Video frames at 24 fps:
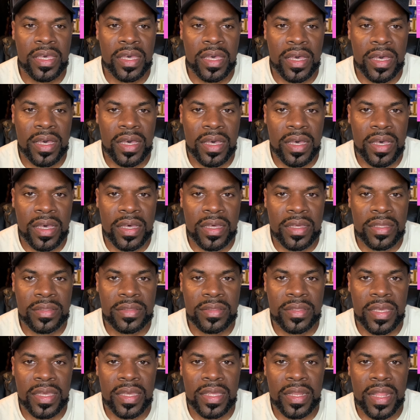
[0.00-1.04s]

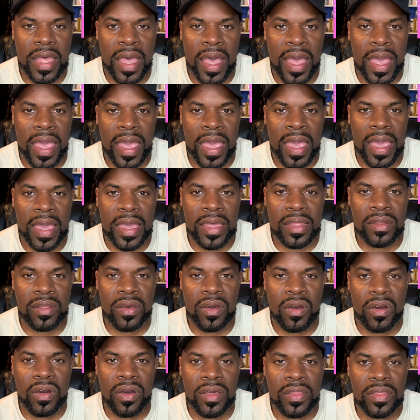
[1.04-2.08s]
that I had
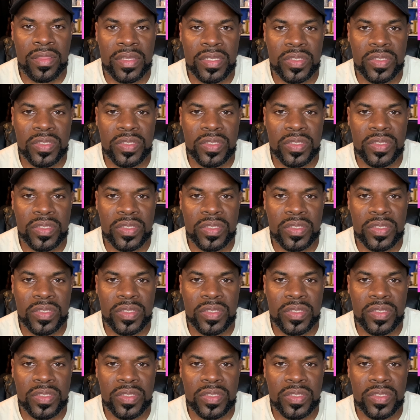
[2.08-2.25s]
on this